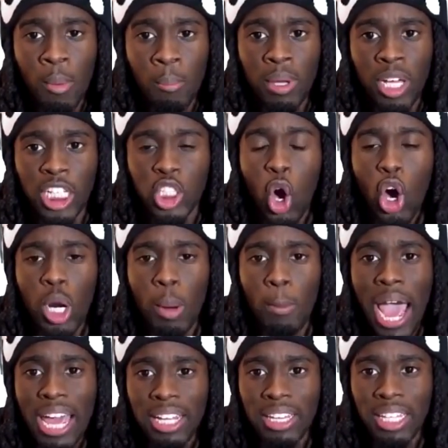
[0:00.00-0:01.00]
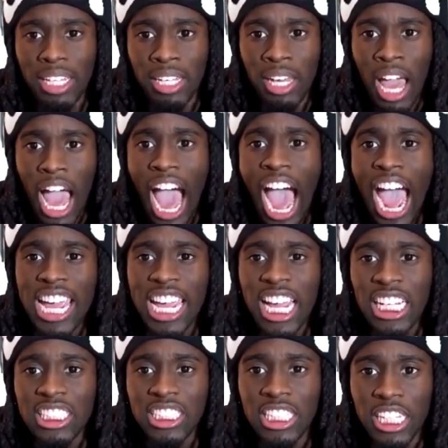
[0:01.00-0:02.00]
because automatically, I
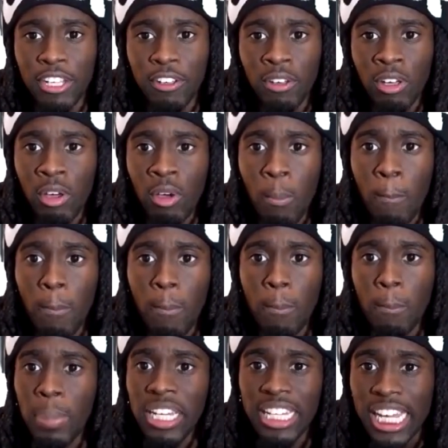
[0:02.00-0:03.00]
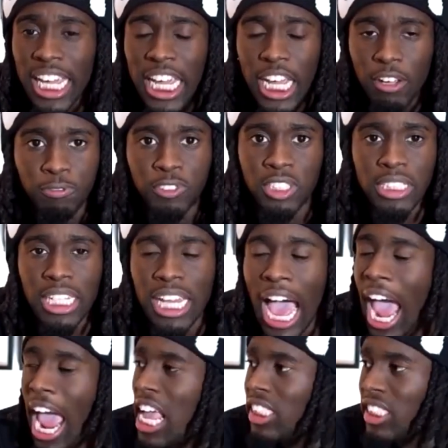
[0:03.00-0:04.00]
instantly believed,
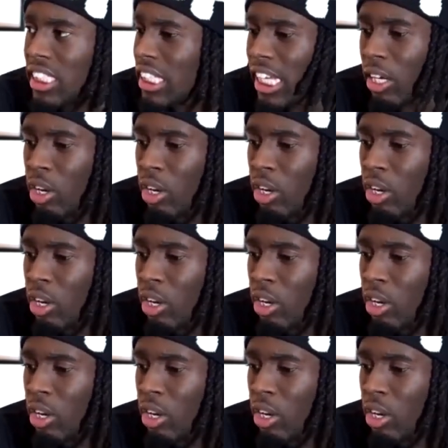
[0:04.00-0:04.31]
like, I'm